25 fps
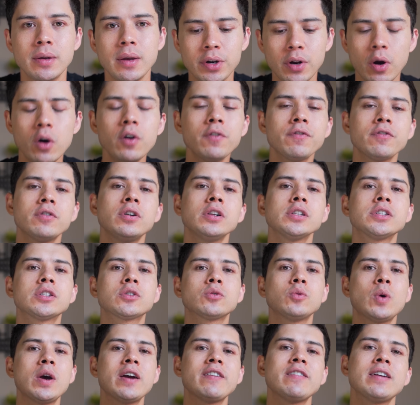But overall,
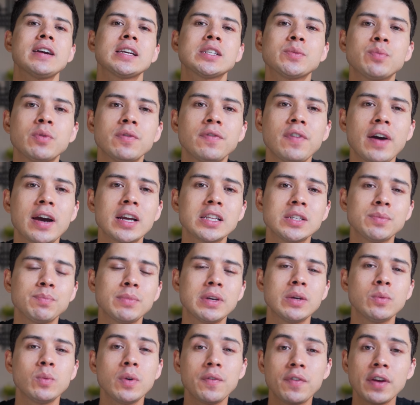Squarex provides
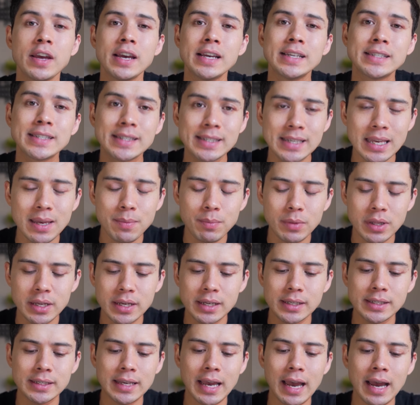me with
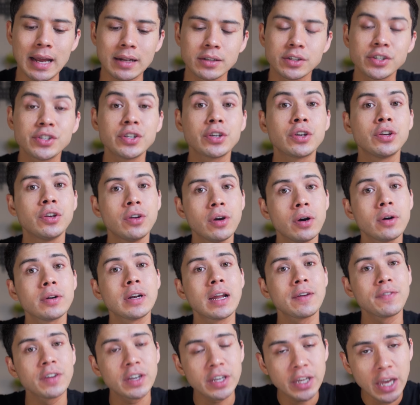seamless and secure
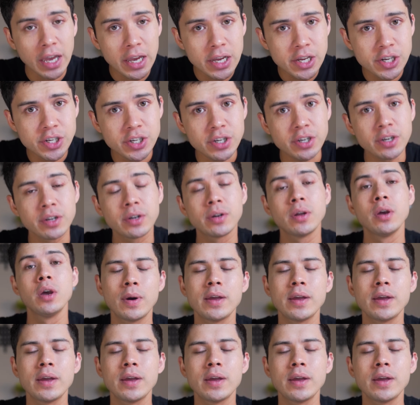navigation,